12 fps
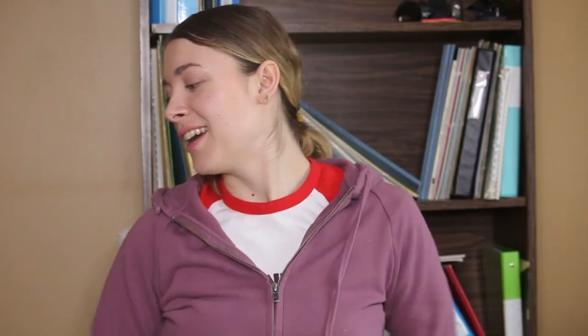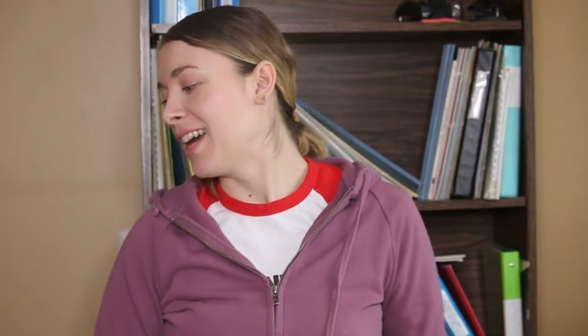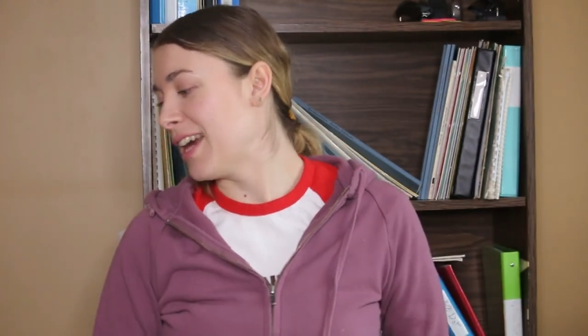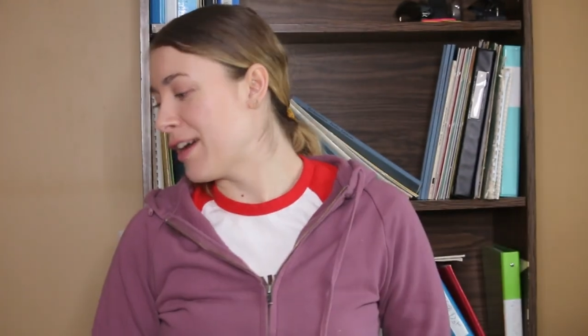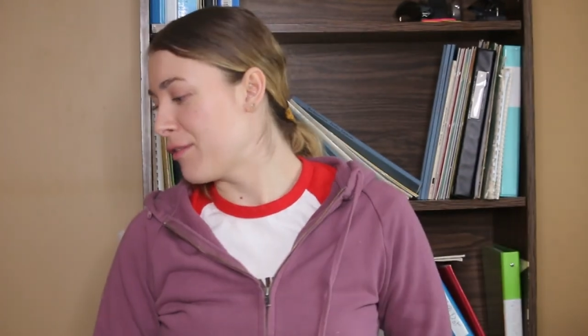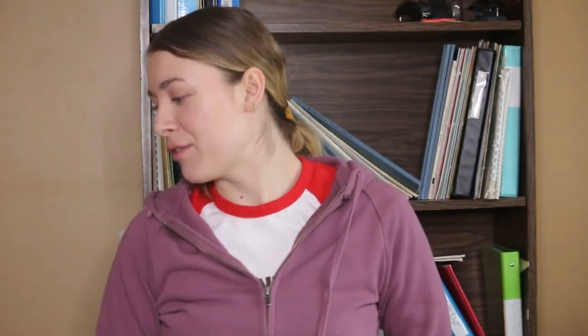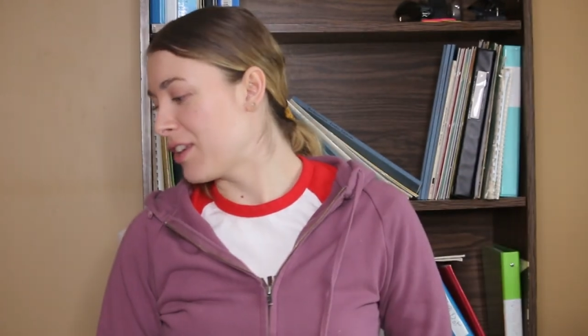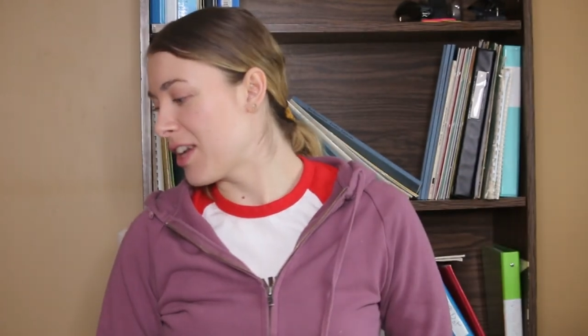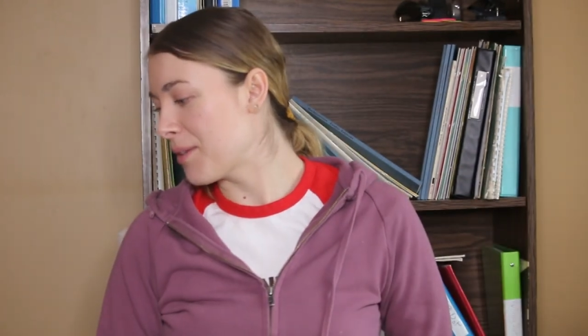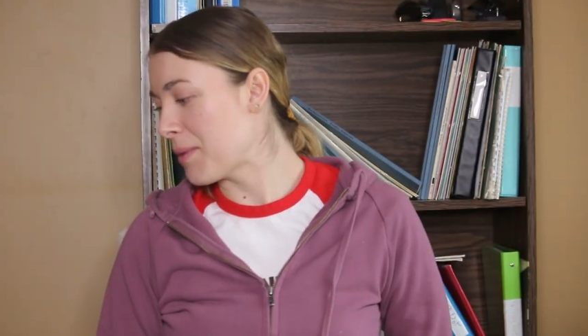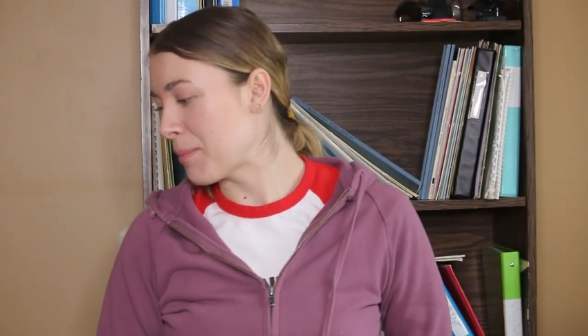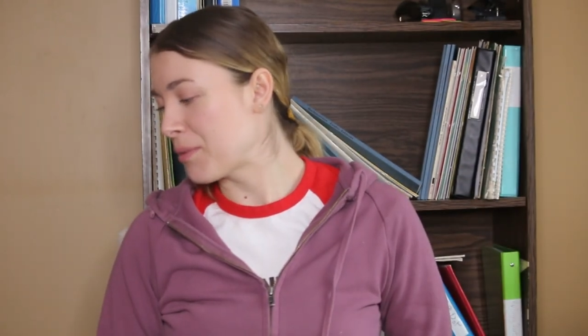I have a
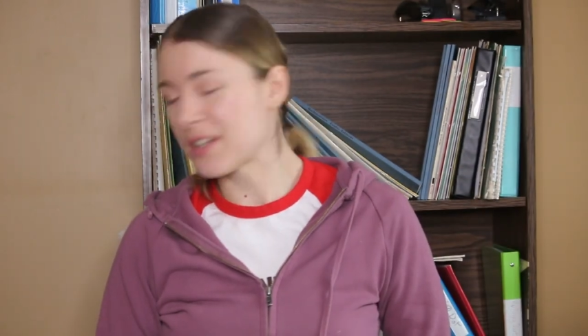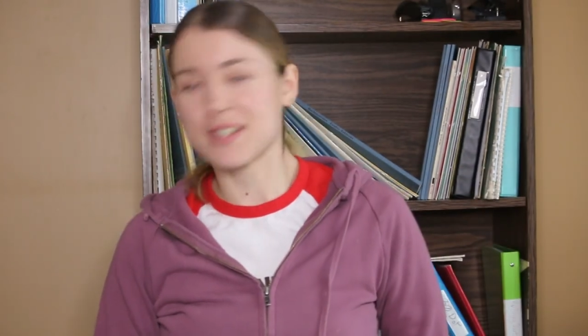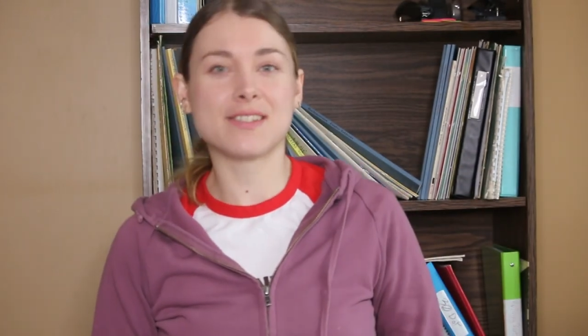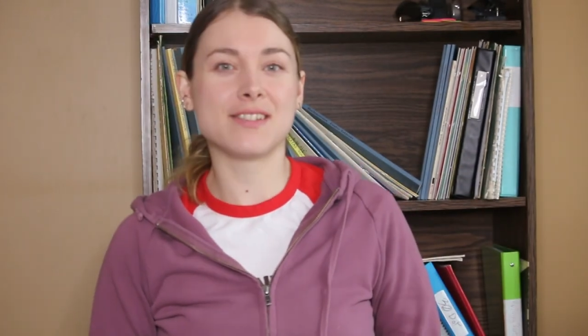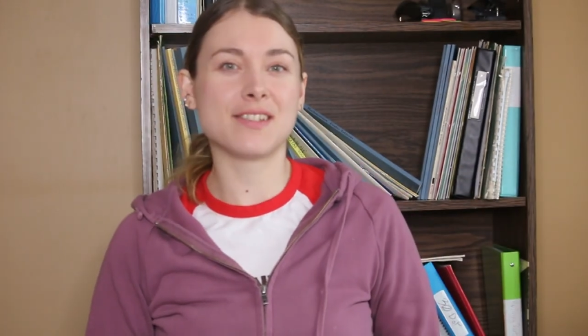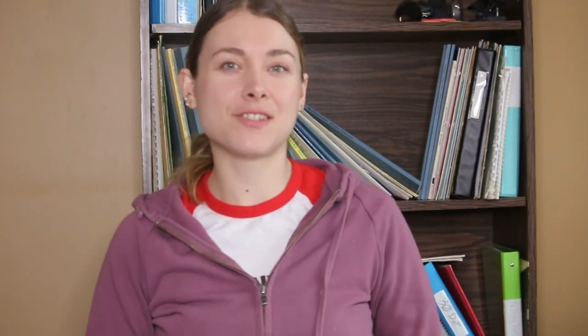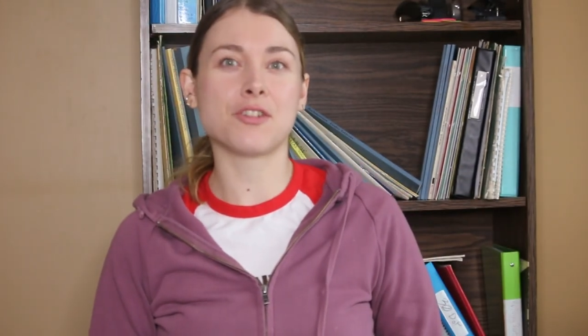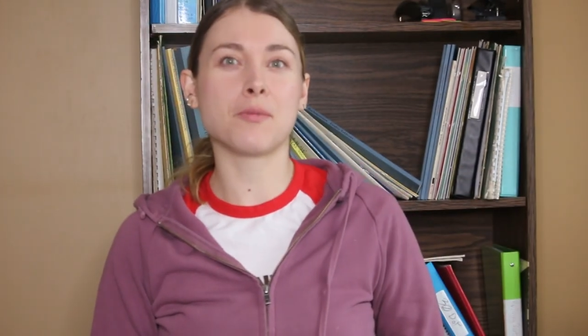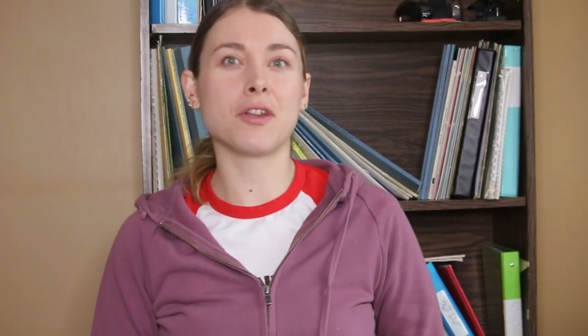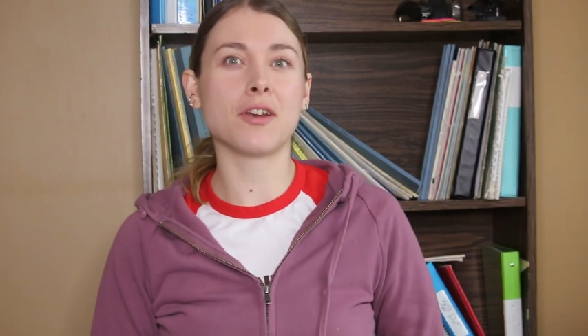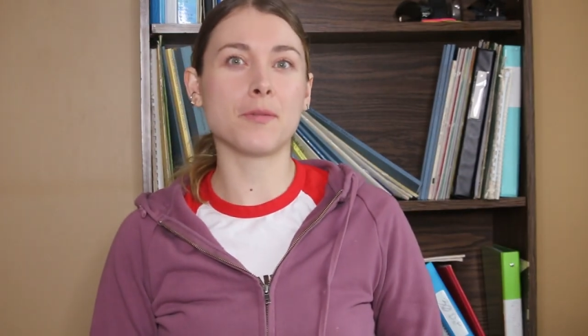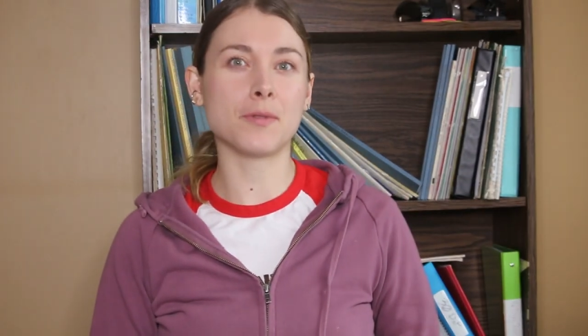lot of my books
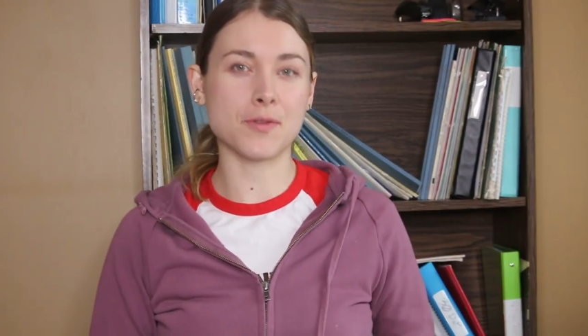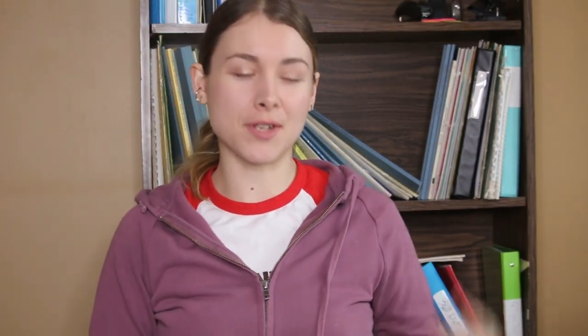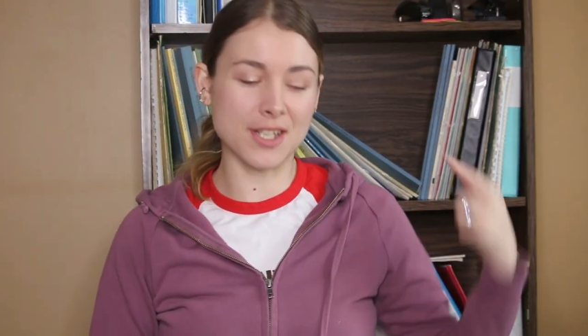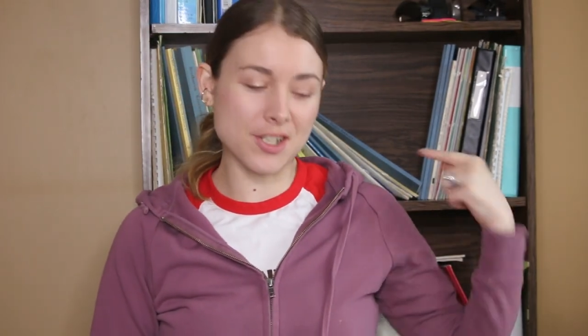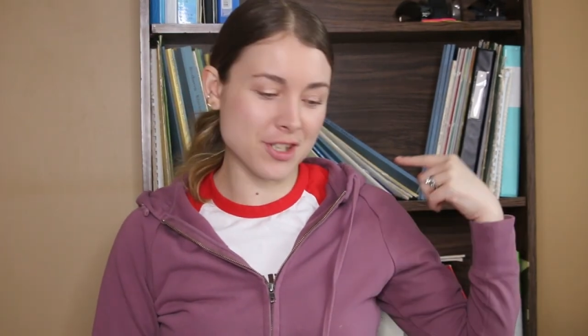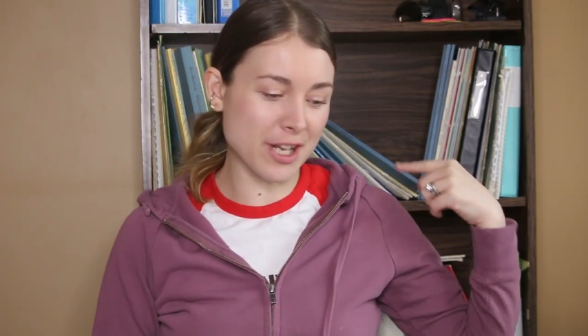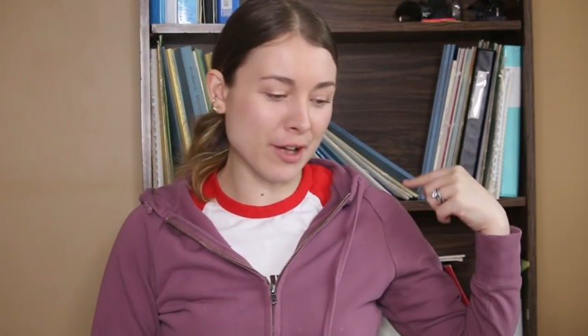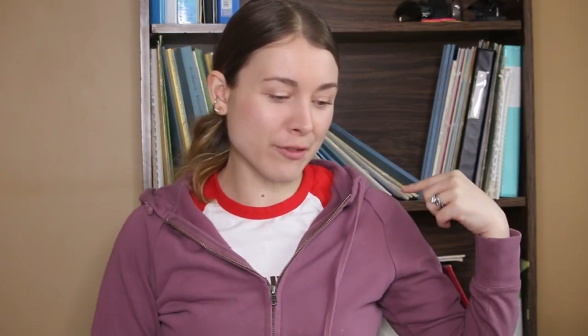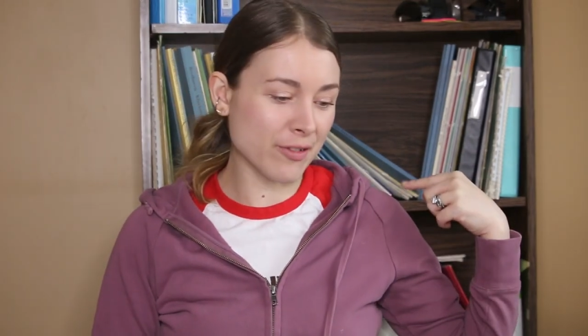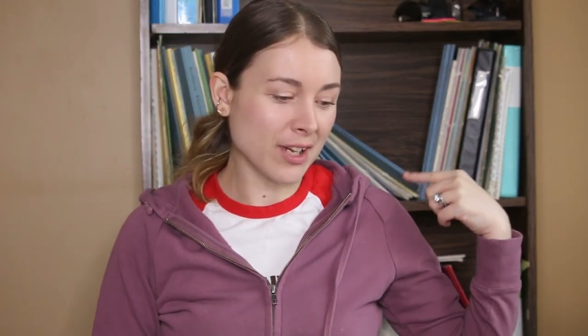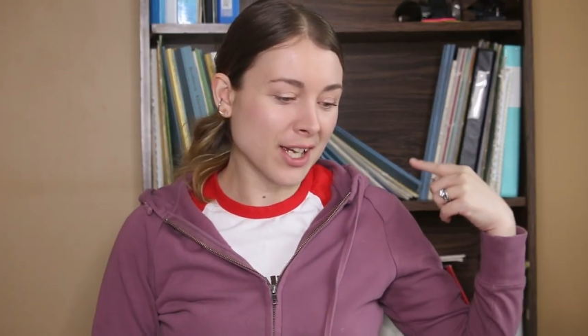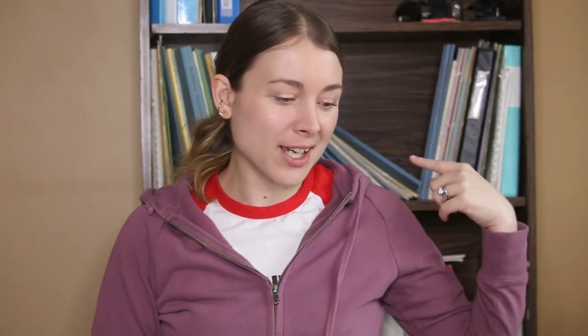distributed between this
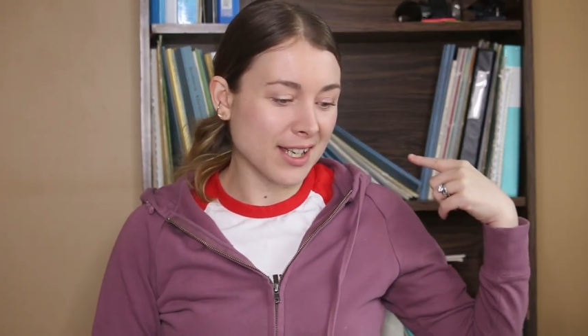shelf